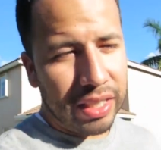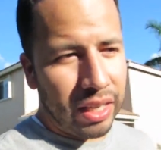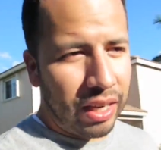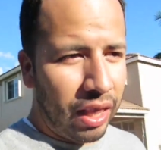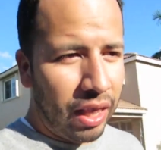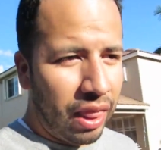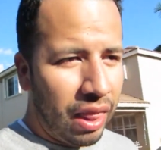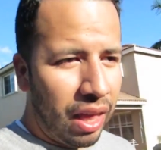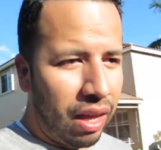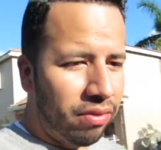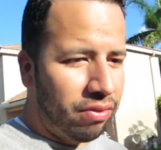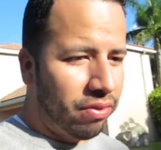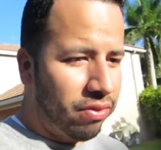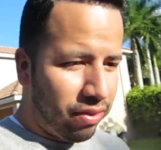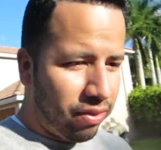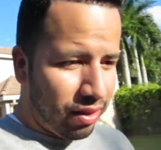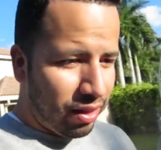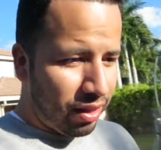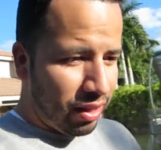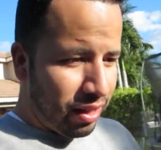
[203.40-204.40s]
gonna love.
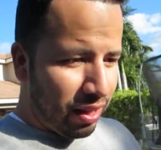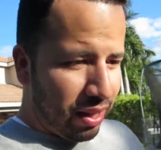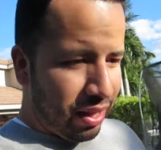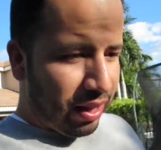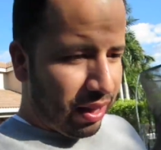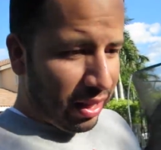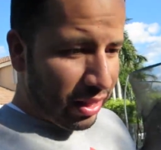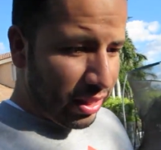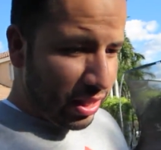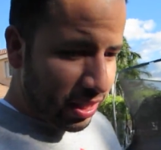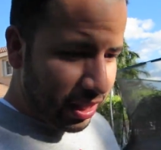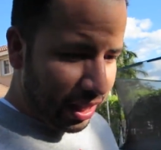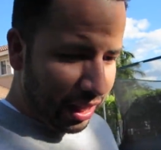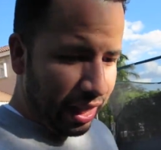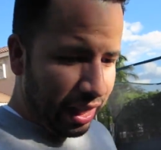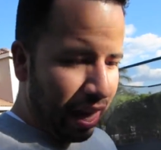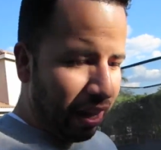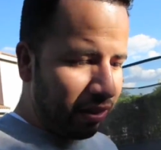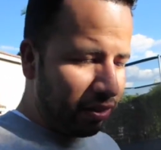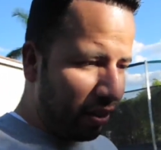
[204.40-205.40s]
She's gonna
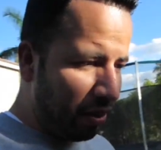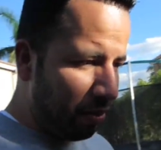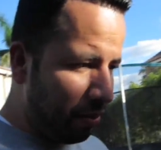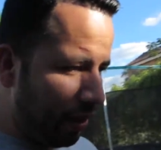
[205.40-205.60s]
laugh so